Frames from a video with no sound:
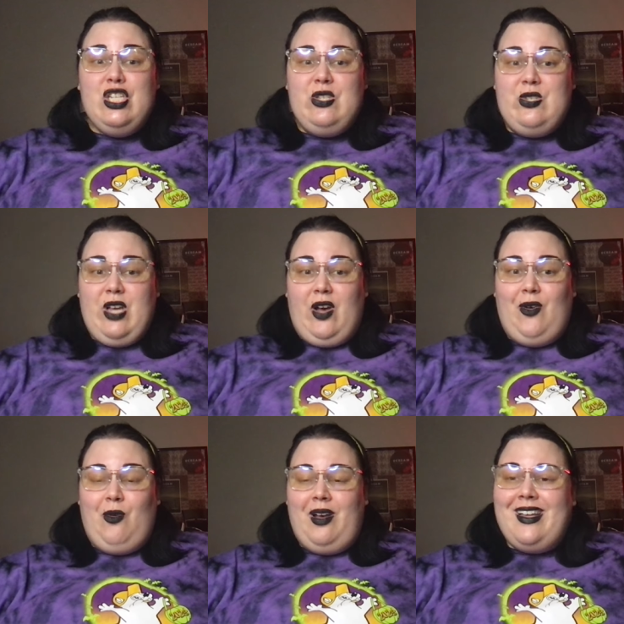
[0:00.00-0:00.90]

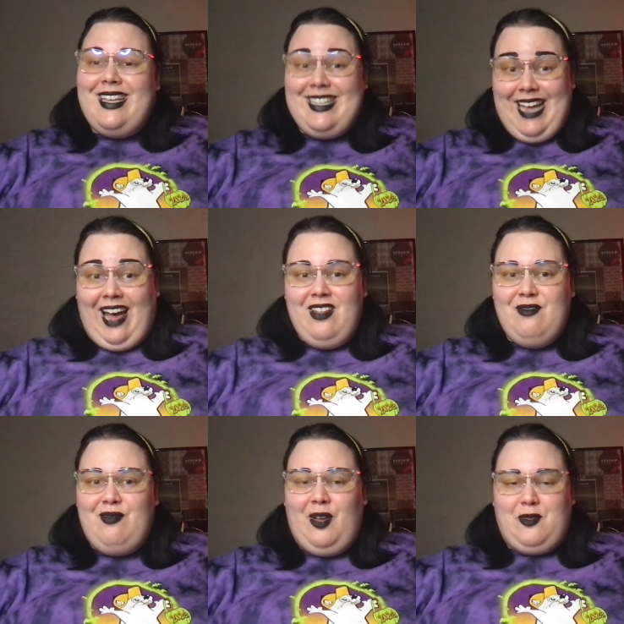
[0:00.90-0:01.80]
So yeah,
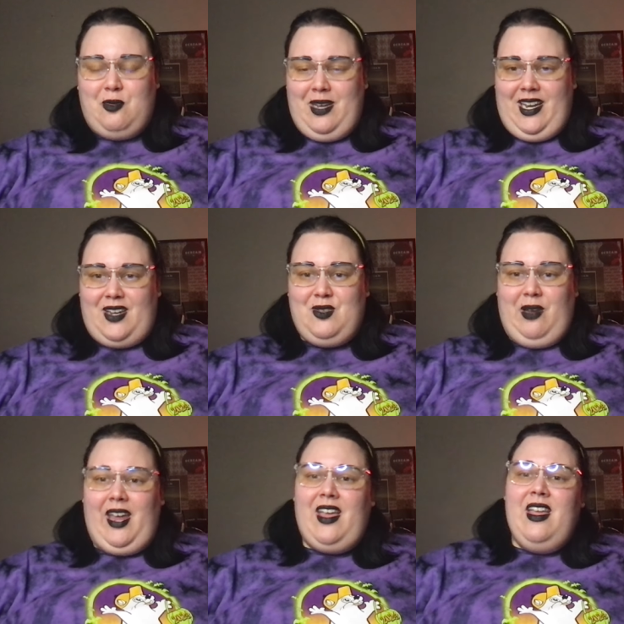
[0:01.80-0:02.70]
those will be next
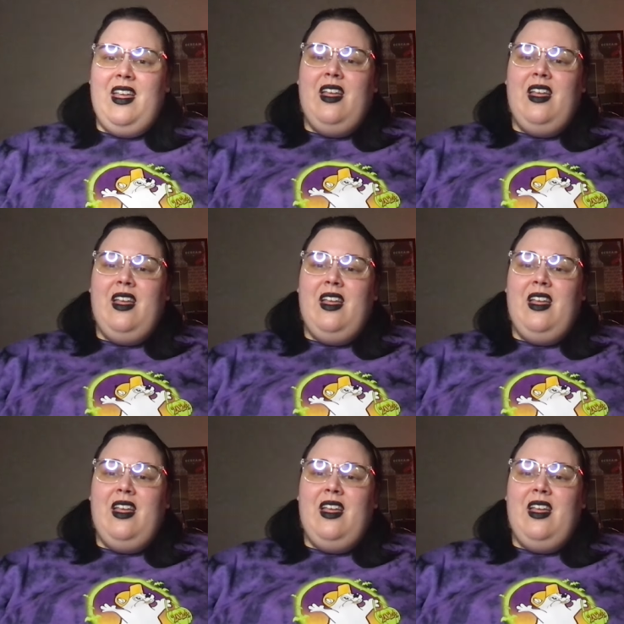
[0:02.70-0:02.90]
week.